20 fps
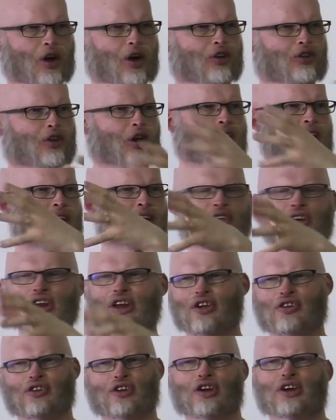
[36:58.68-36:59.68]
So like
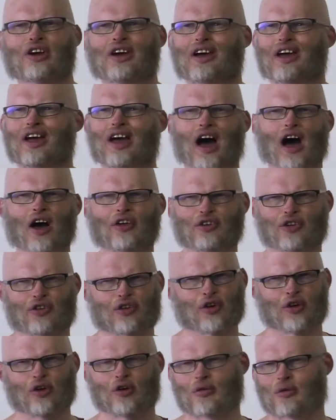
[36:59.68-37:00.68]
Indonesian, I'll just
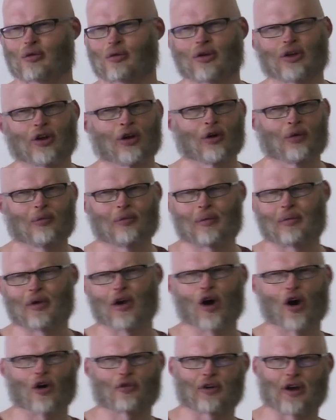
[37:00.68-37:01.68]
do, you know, maybe
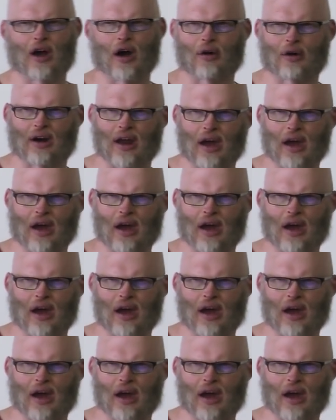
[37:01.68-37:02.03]
half an hour